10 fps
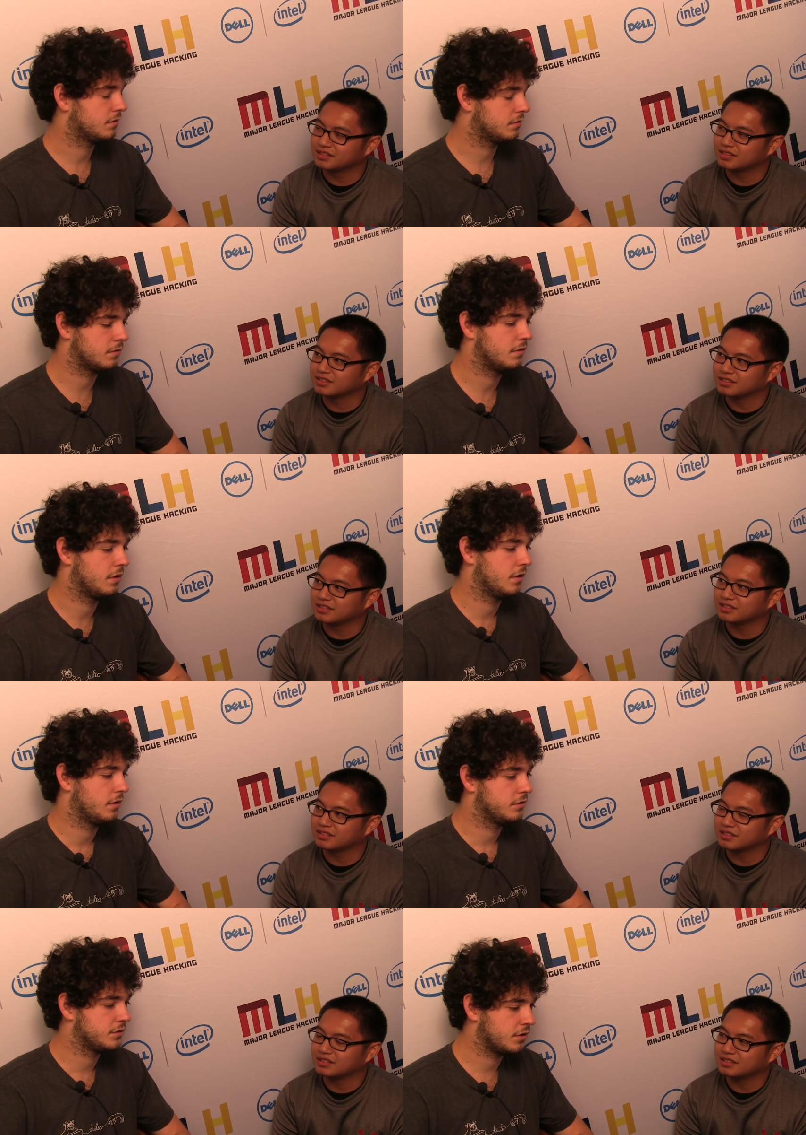Speaker 1: cool.
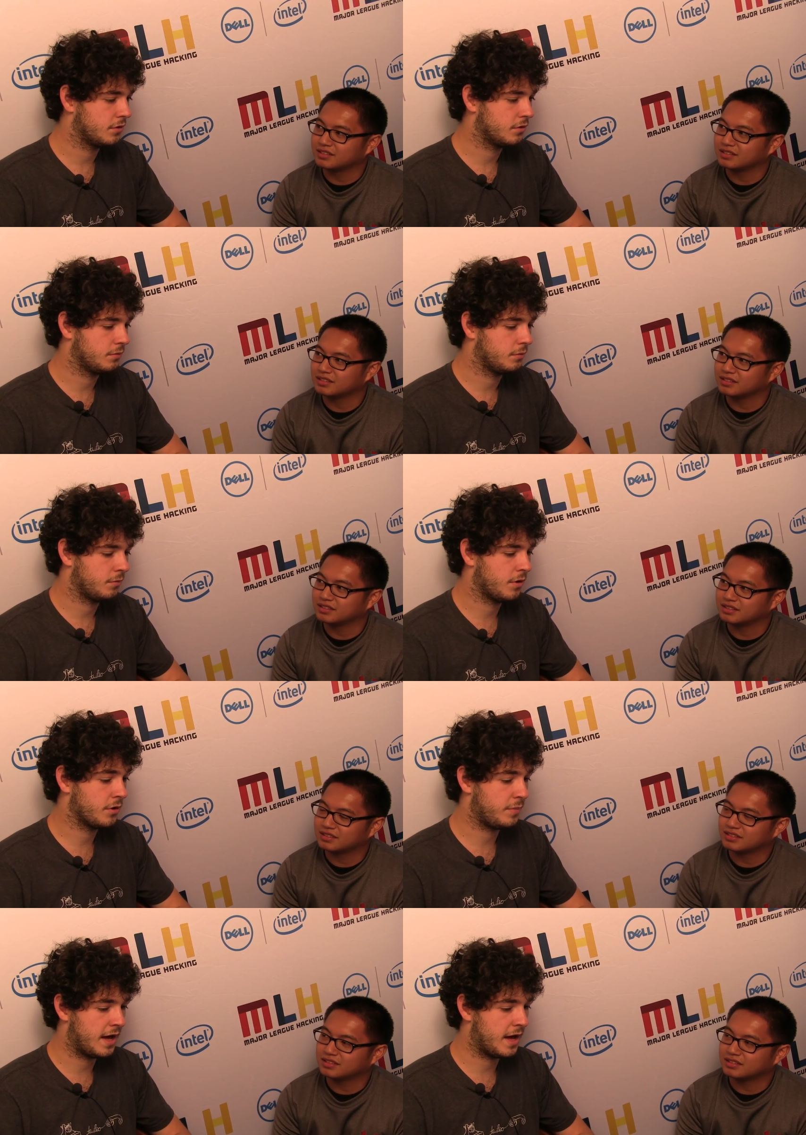So what
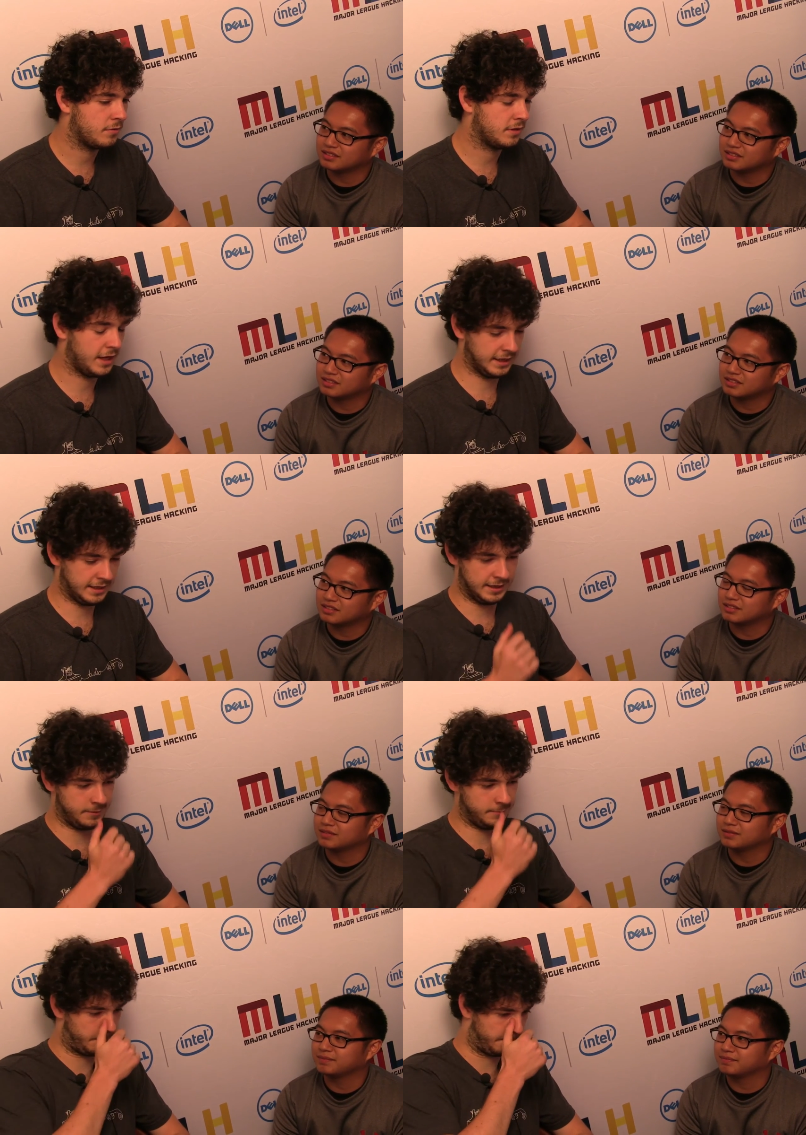about like
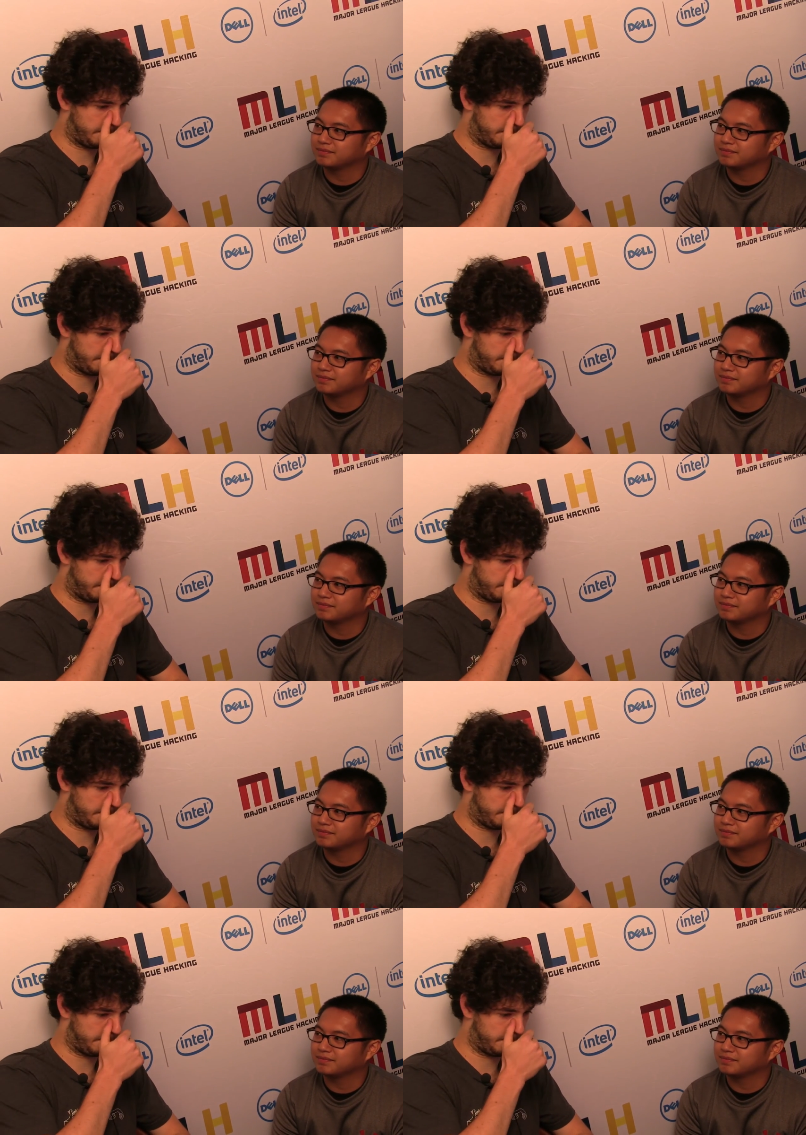um,